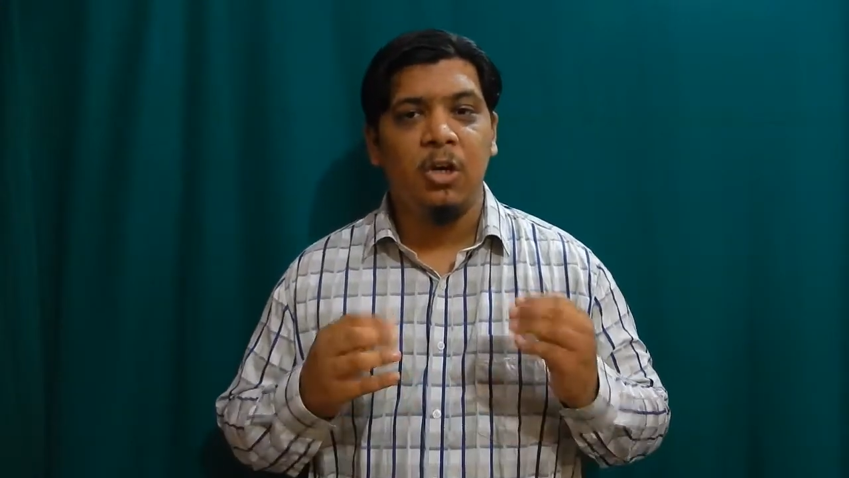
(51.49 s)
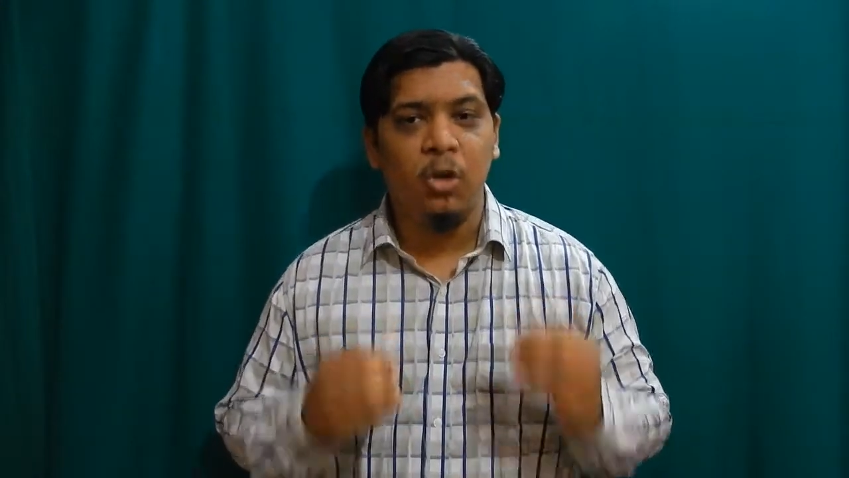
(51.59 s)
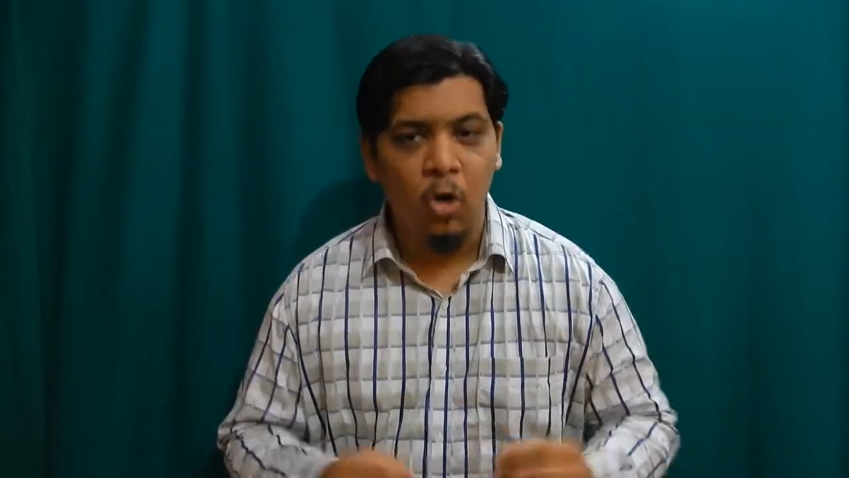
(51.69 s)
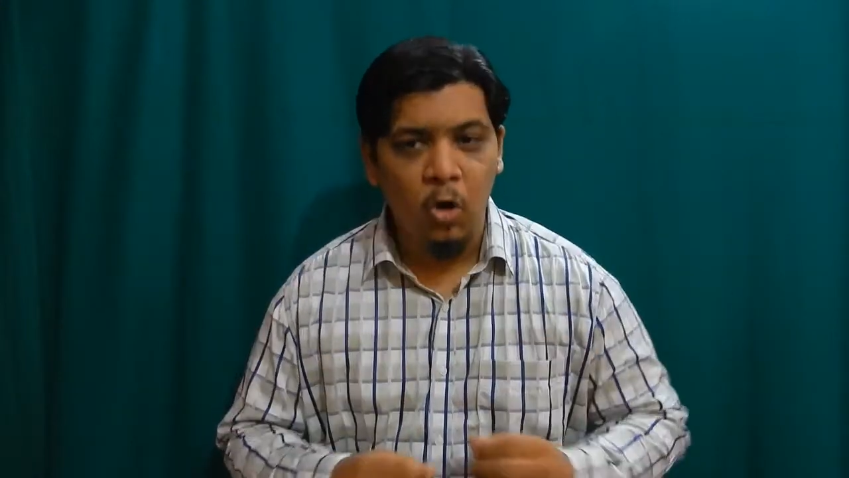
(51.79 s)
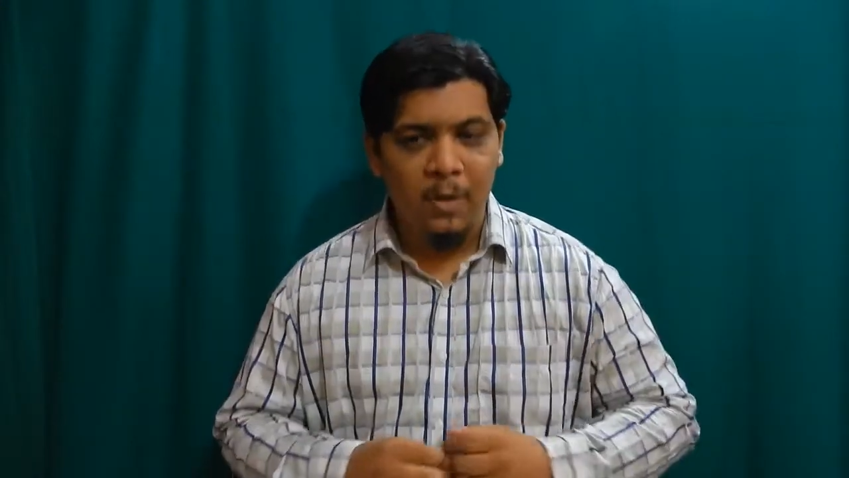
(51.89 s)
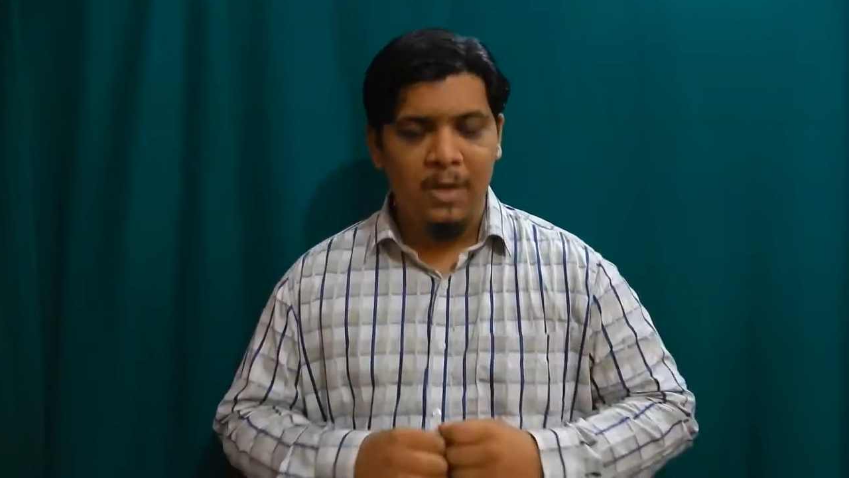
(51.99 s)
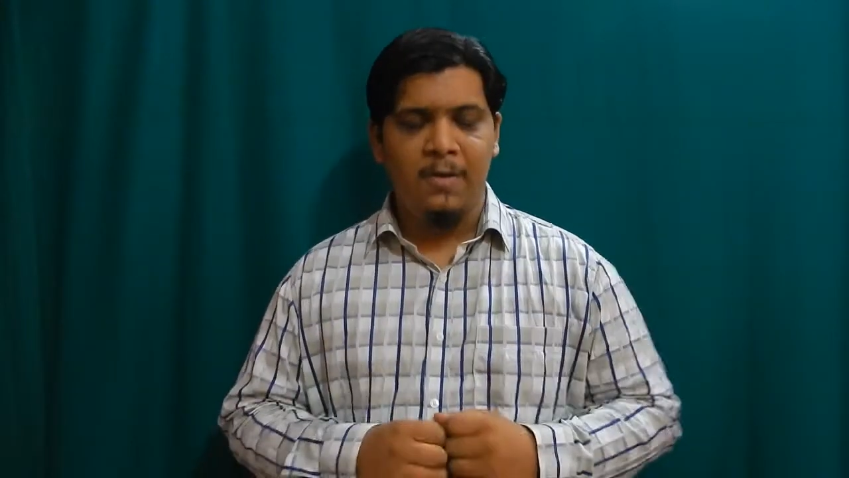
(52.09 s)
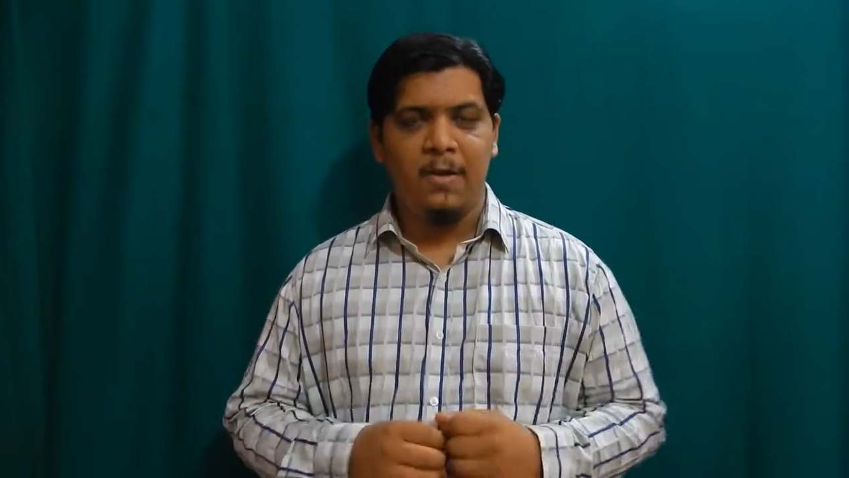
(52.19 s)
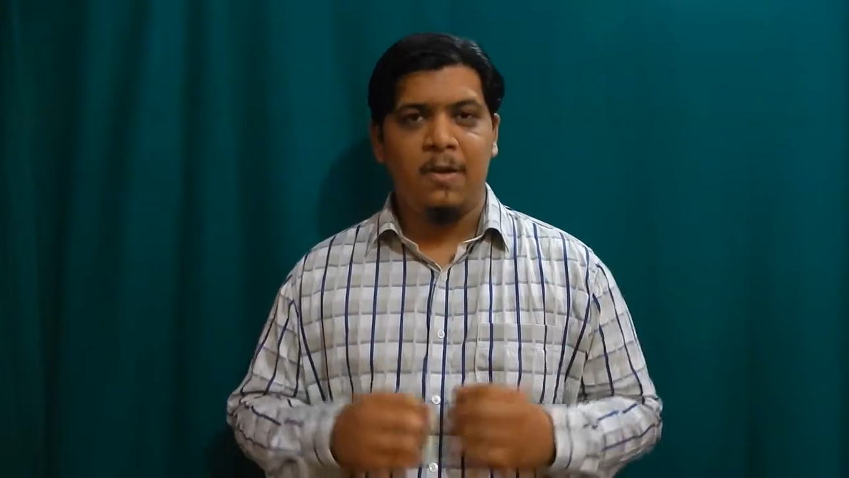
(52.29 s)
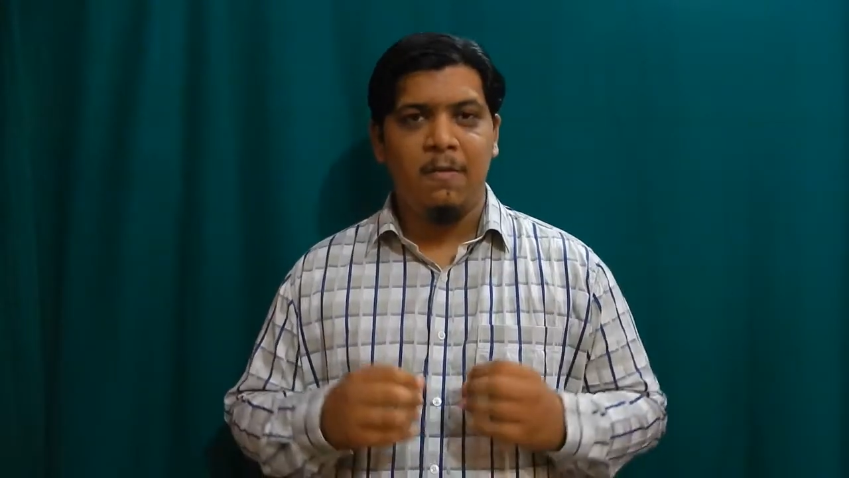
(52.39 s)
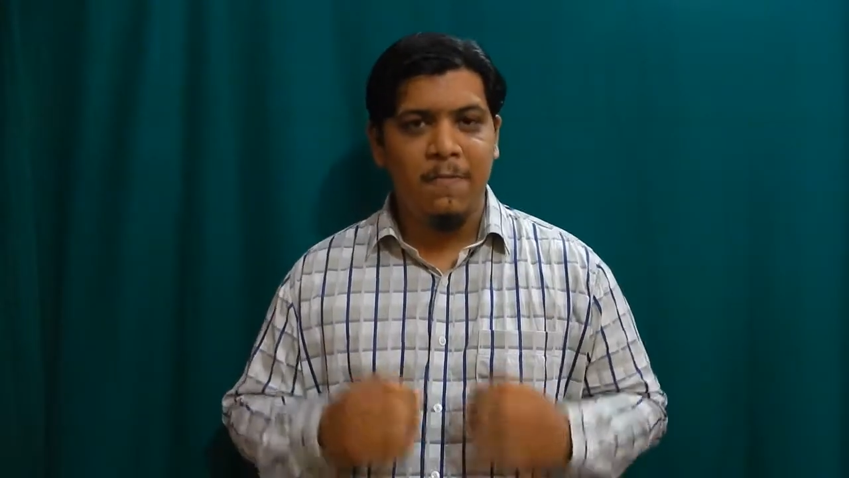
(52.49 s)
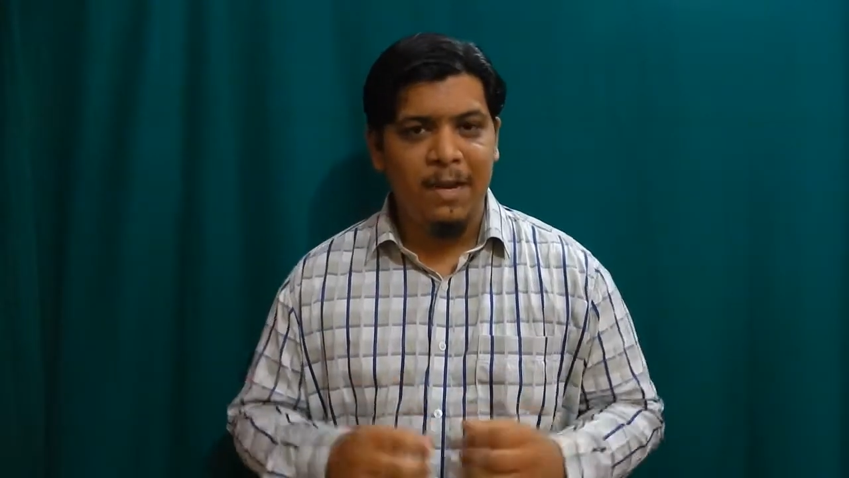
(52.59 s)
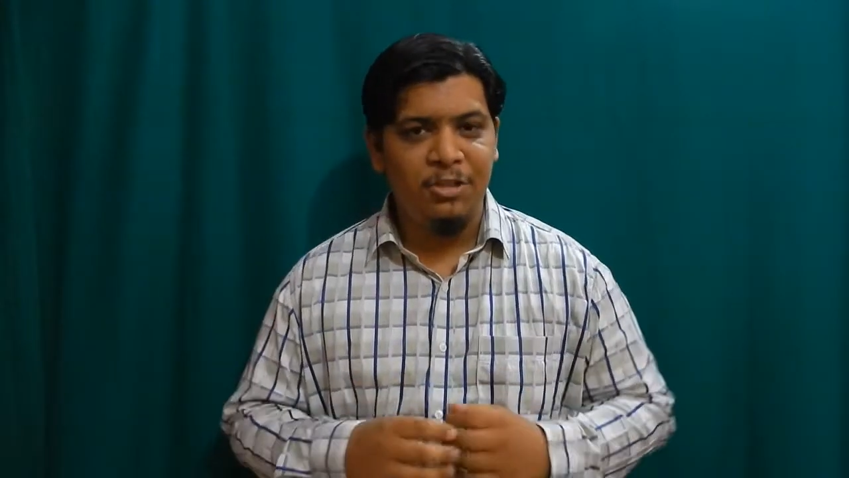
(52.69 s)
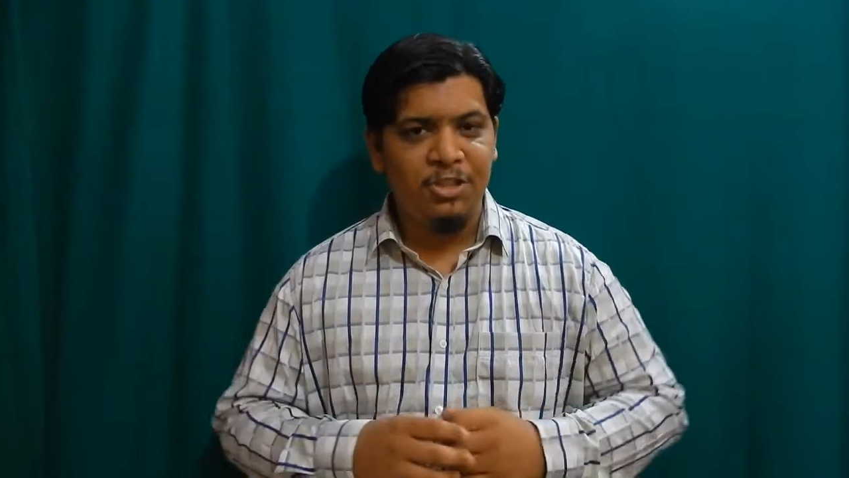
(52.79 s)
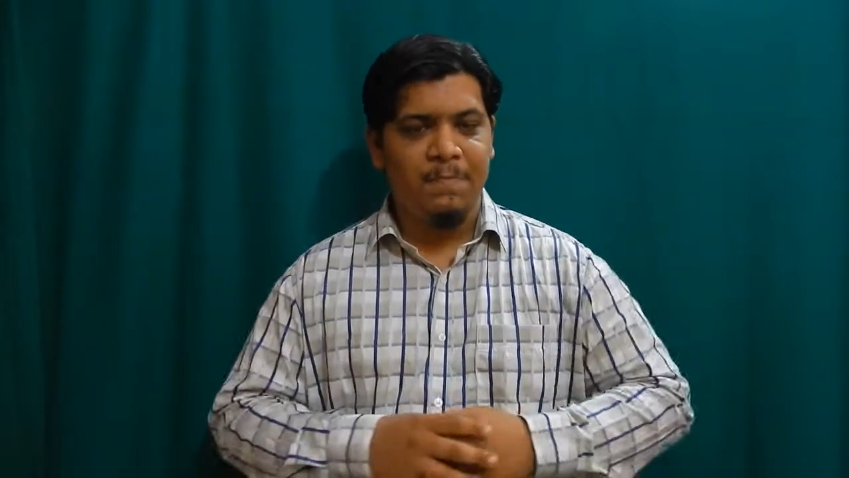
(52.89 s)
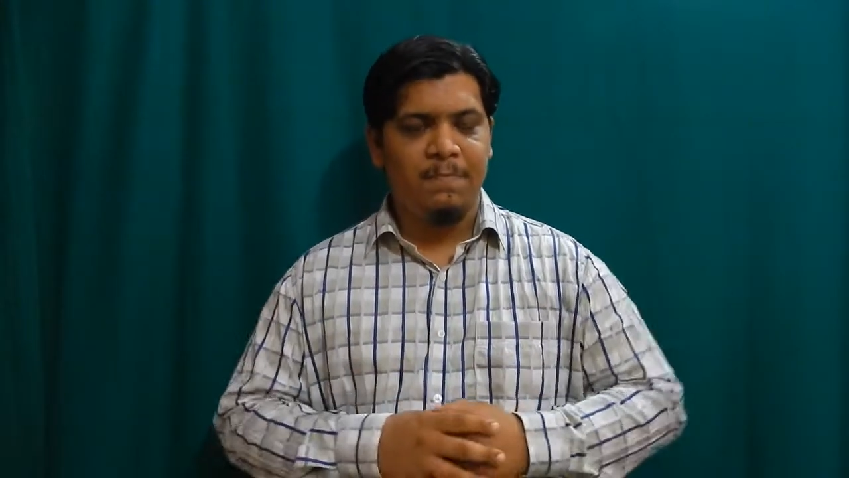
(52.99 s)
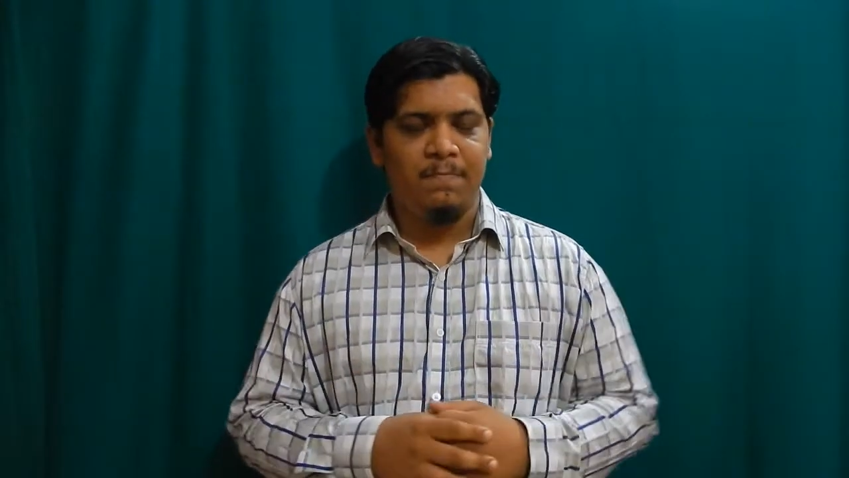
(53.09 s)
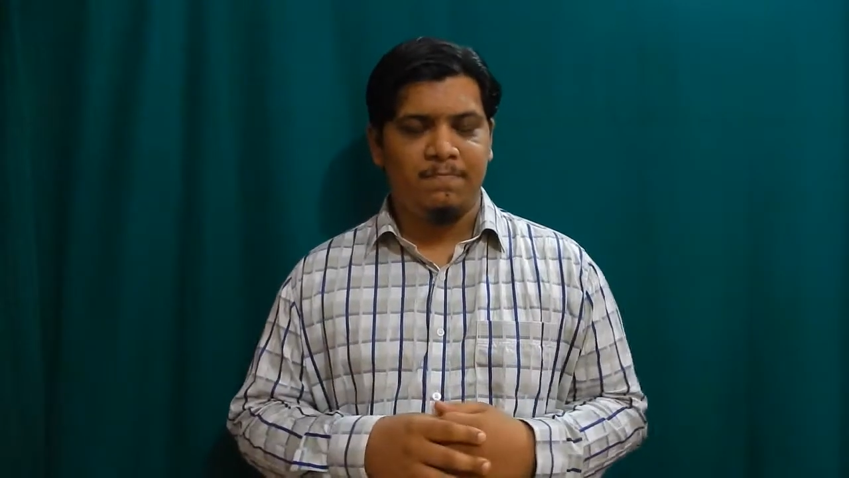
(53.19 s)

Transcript: Global Fellowship,